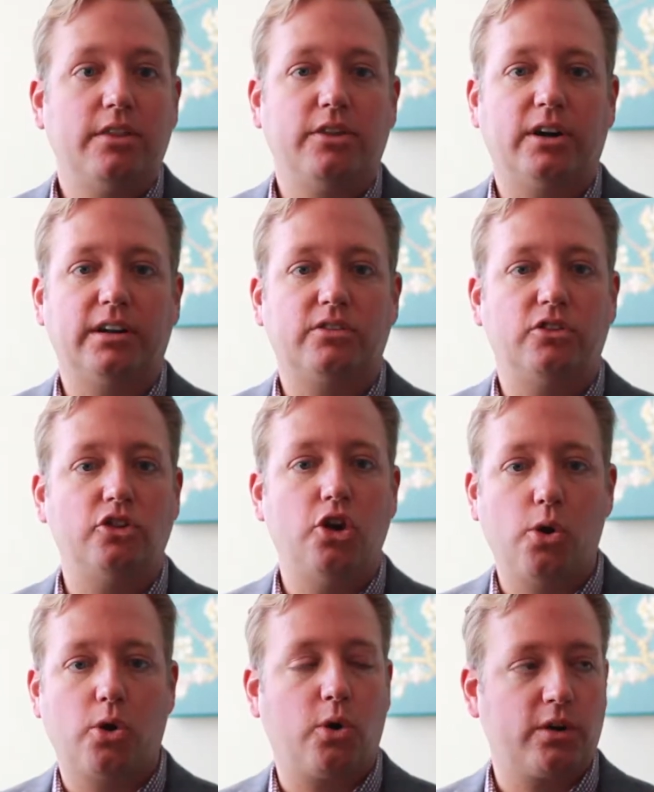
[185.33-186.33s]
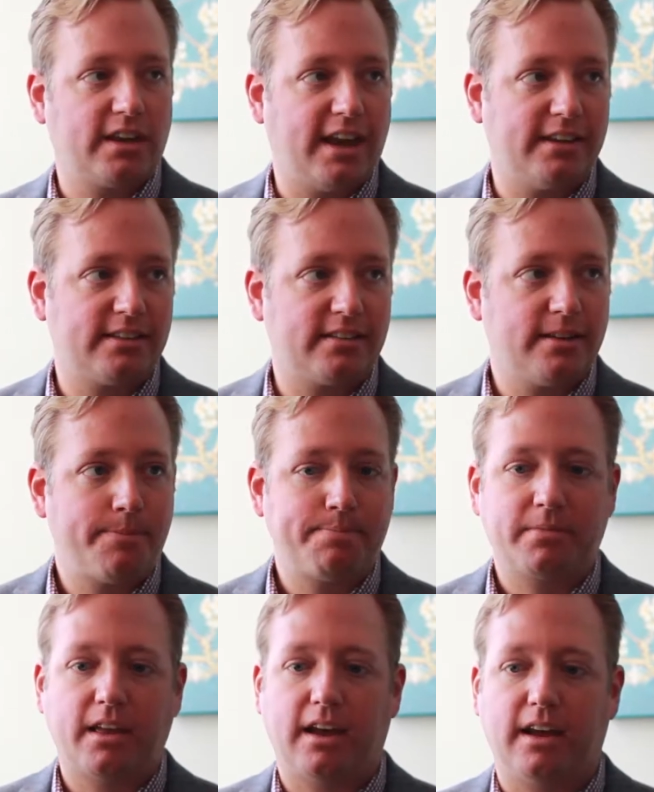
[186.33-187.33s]
There is no court case,
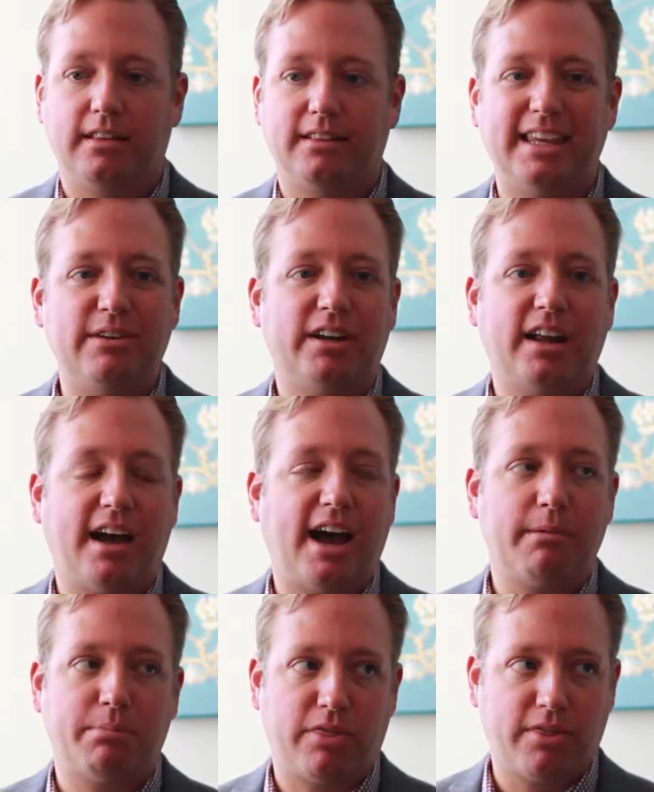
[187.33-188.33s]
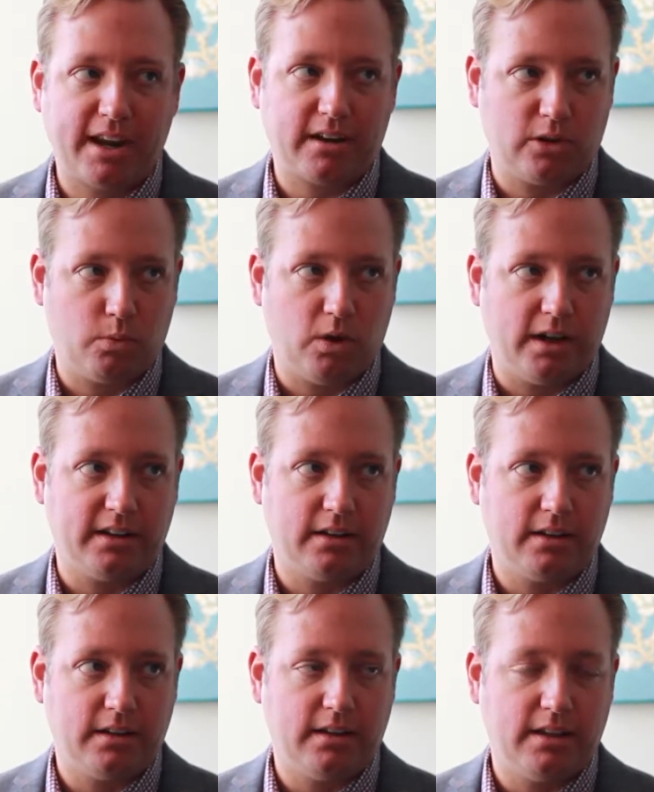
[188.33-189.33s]
even a hypothetical one,
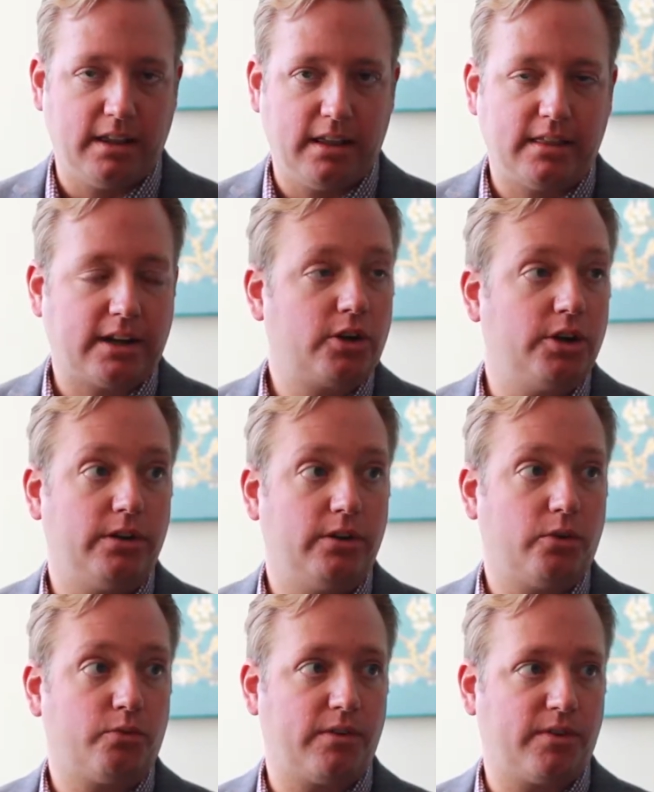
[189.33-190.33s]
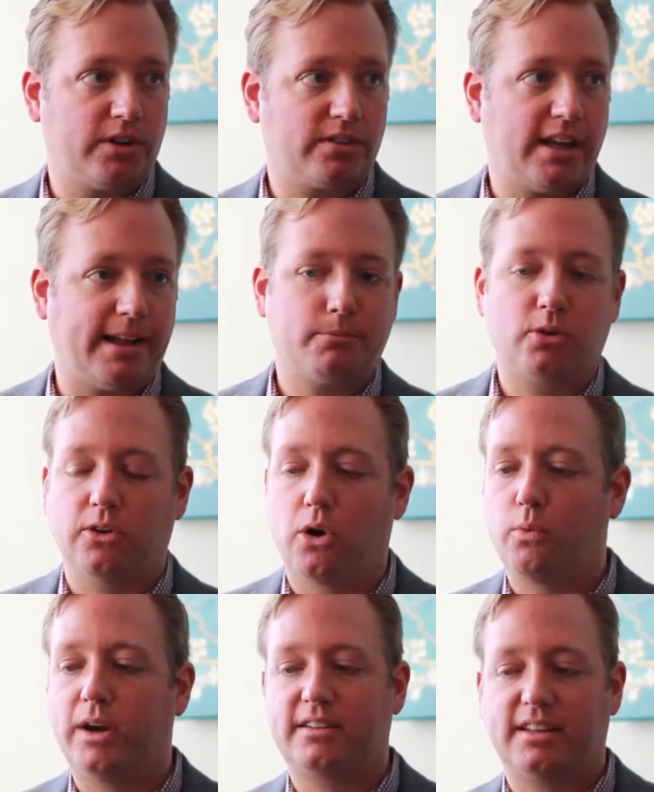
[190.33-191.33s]
that could reverse that. So
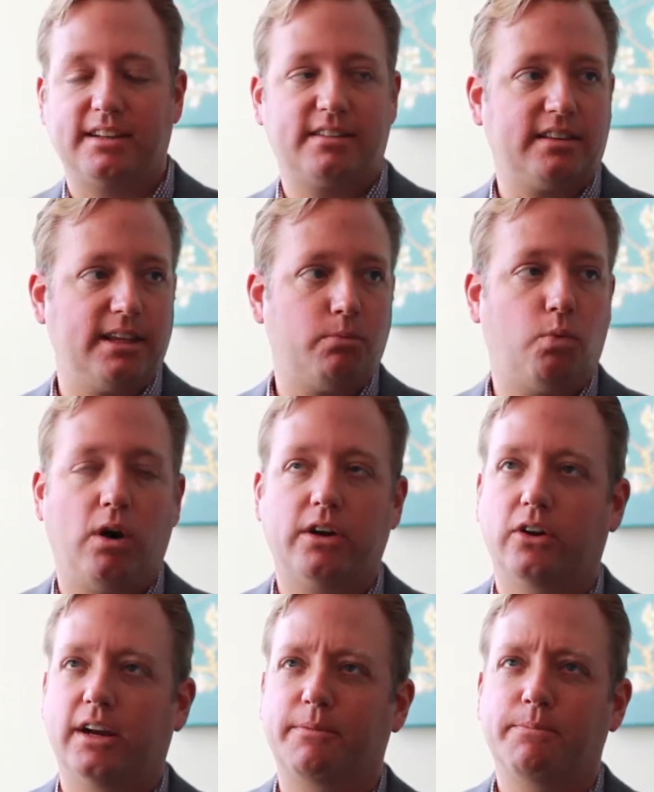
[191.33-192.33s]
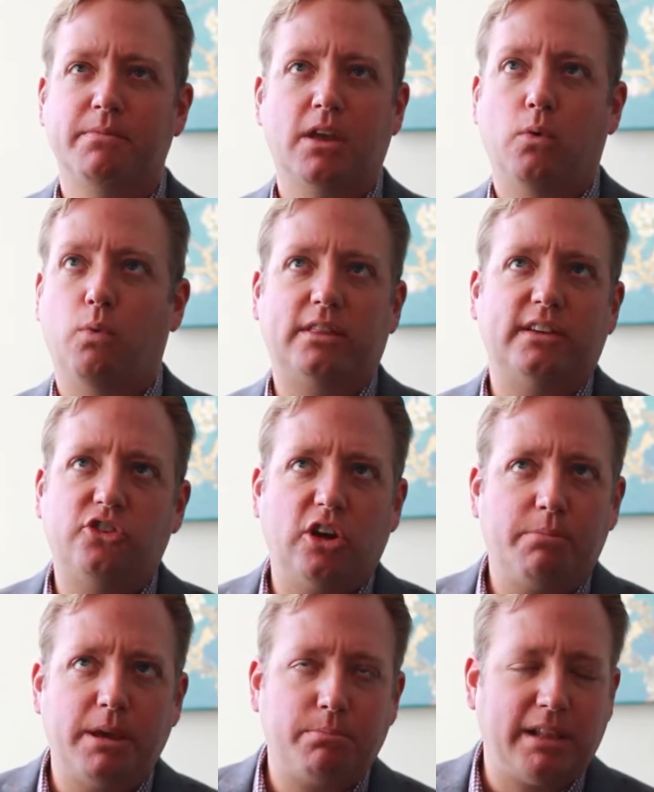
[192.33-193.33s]
don't waste any sleep wondering what the
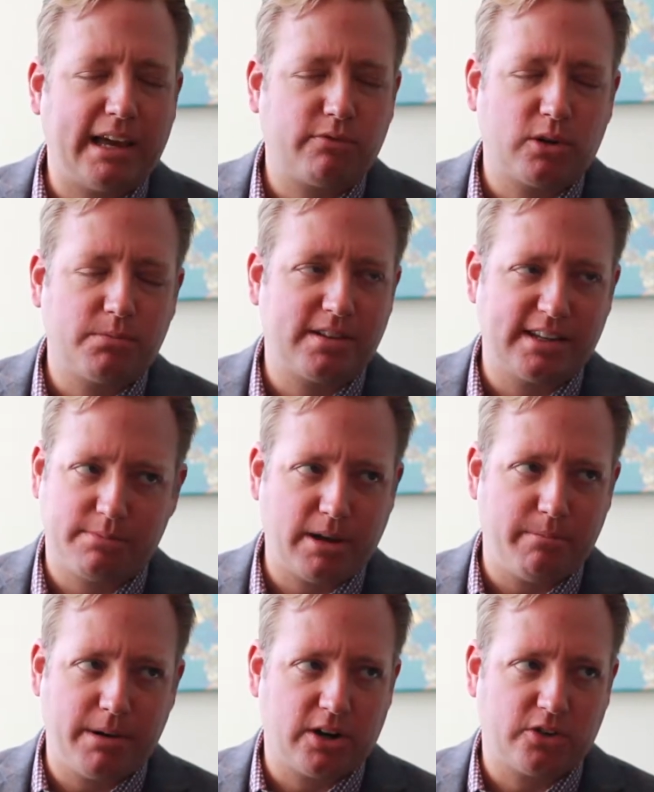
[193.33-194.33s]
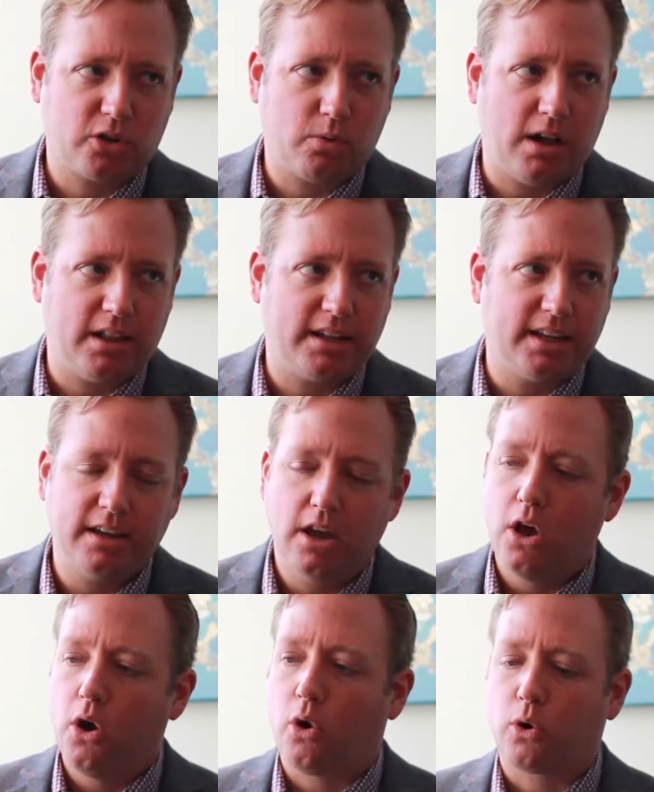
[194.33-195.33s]
GOP platform says about marriage equality
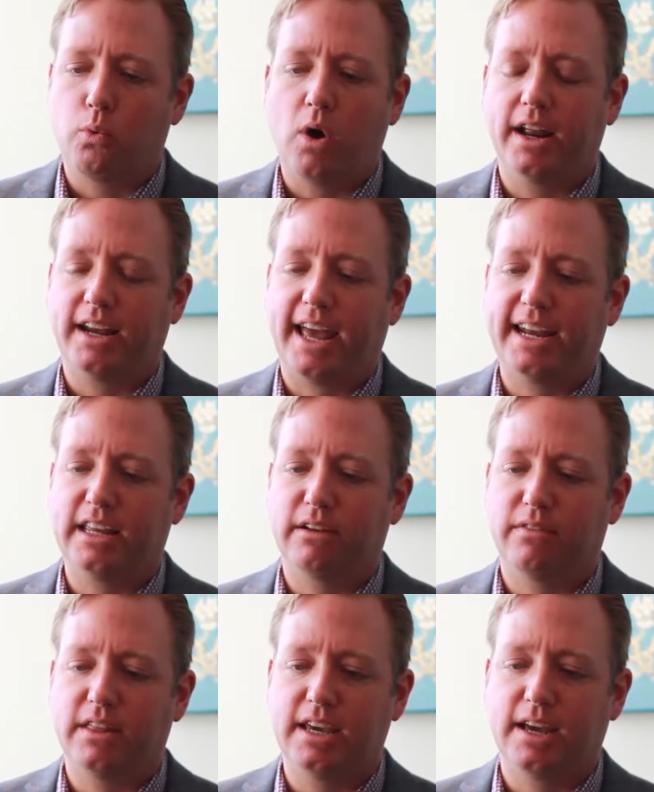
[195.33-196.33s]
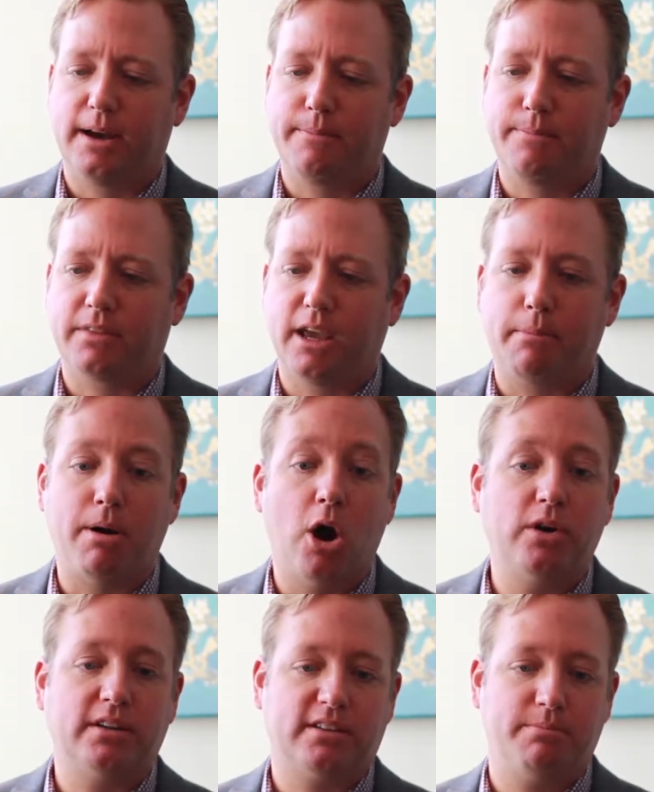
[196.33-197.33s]
or what any of the
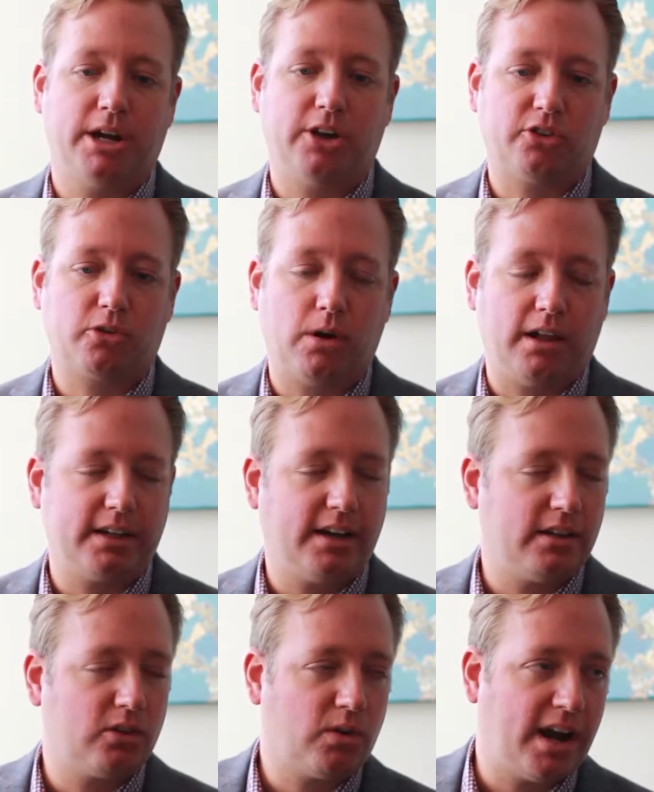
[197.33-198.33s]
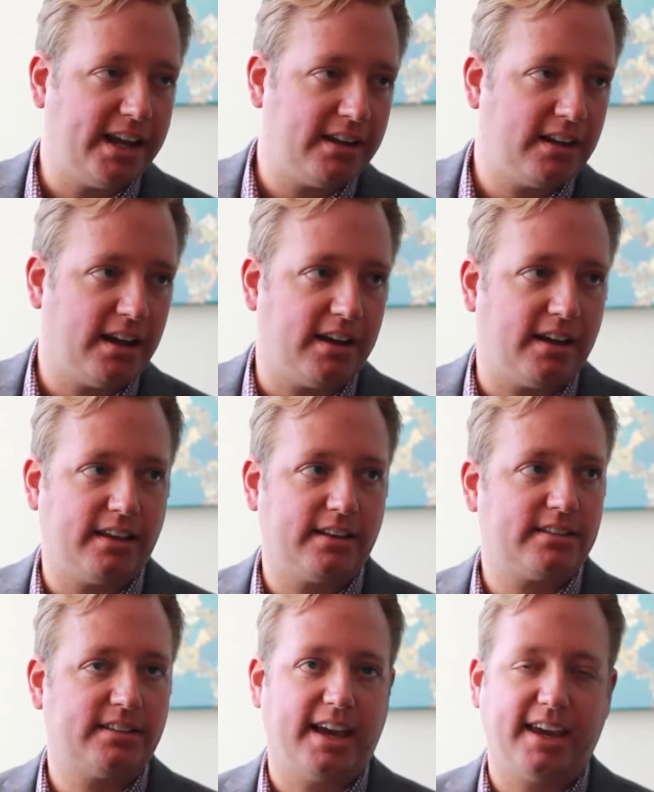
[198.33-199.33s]
opponents of marriage equality on the right
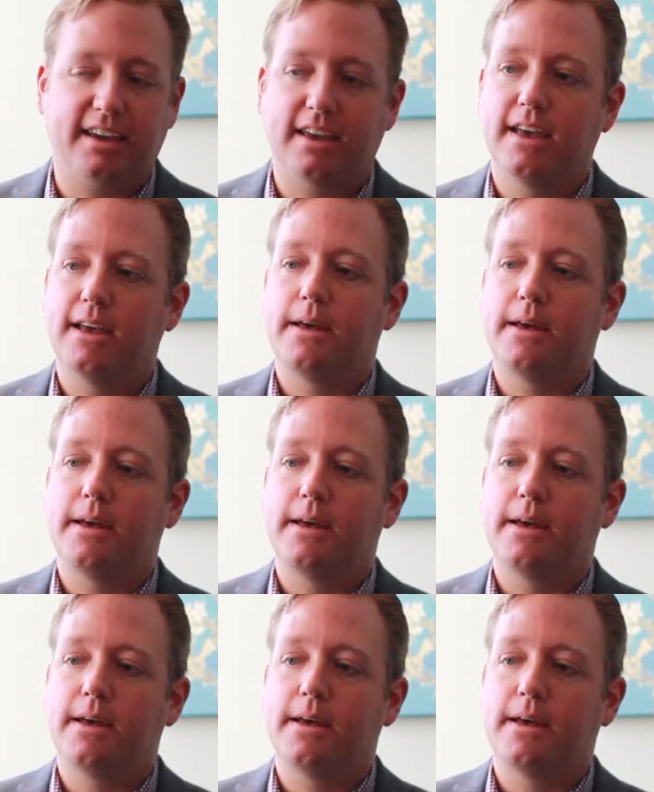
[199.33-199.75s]
say.